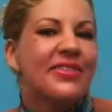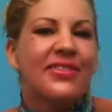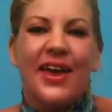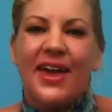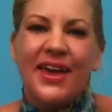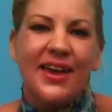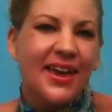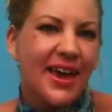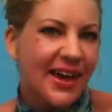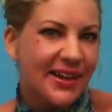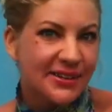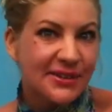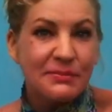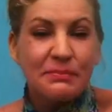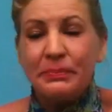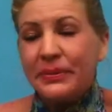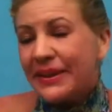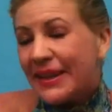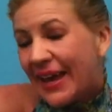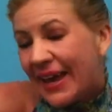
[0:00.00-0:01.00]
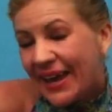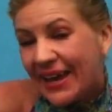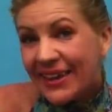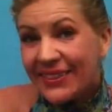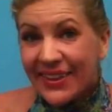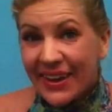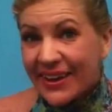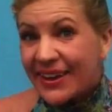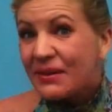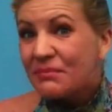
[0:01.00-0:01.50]
They can play,
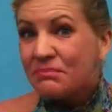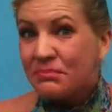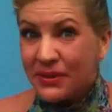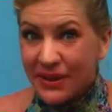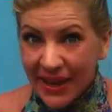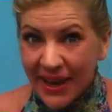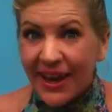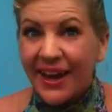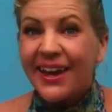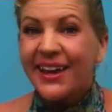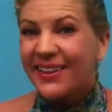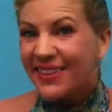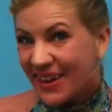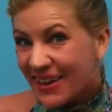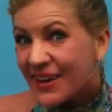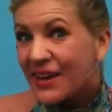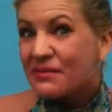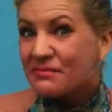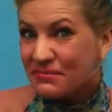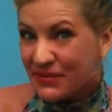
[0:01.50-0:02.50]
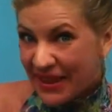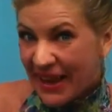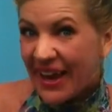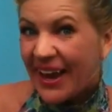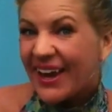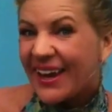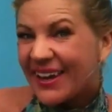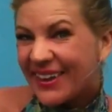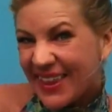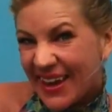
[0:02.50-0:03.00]
they can play, they can
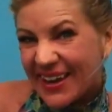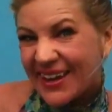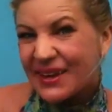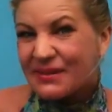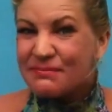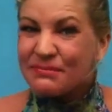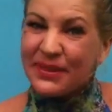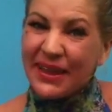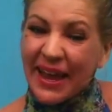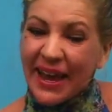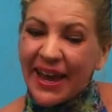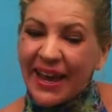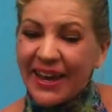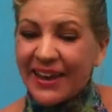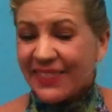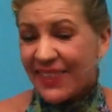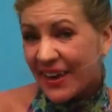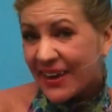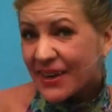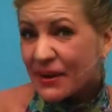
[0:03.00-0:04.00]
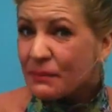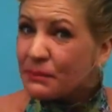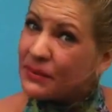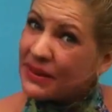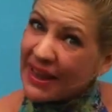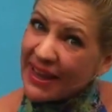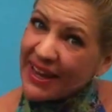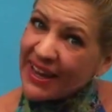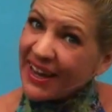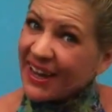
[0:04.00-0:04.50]
play, they can play, they can
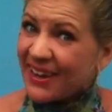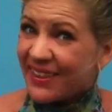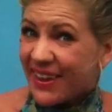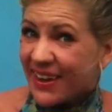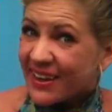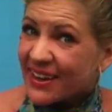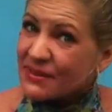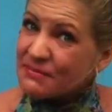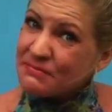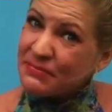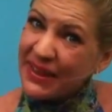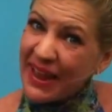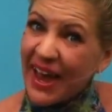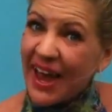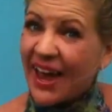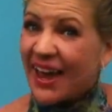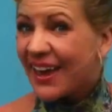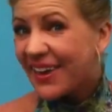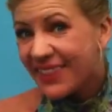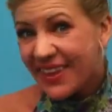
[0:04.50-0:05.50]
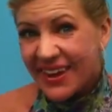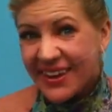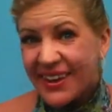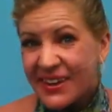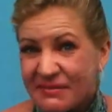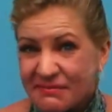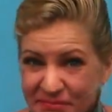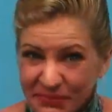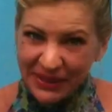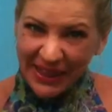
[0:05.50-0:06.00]
play, they can play, they
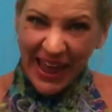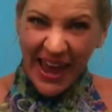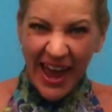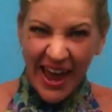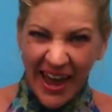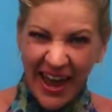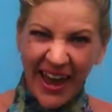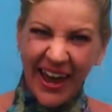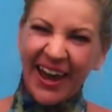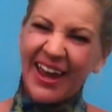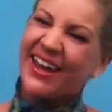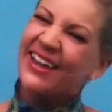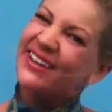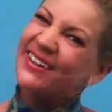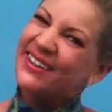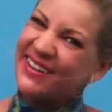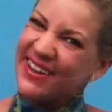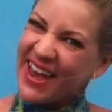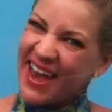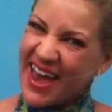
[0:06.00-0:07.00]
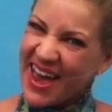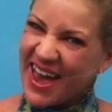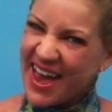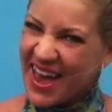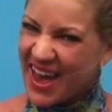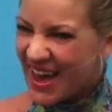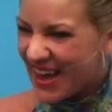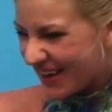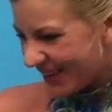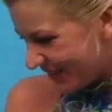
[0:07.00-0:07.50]
can play,
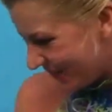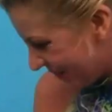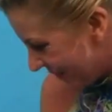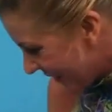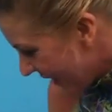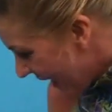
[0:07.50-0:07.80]
yay!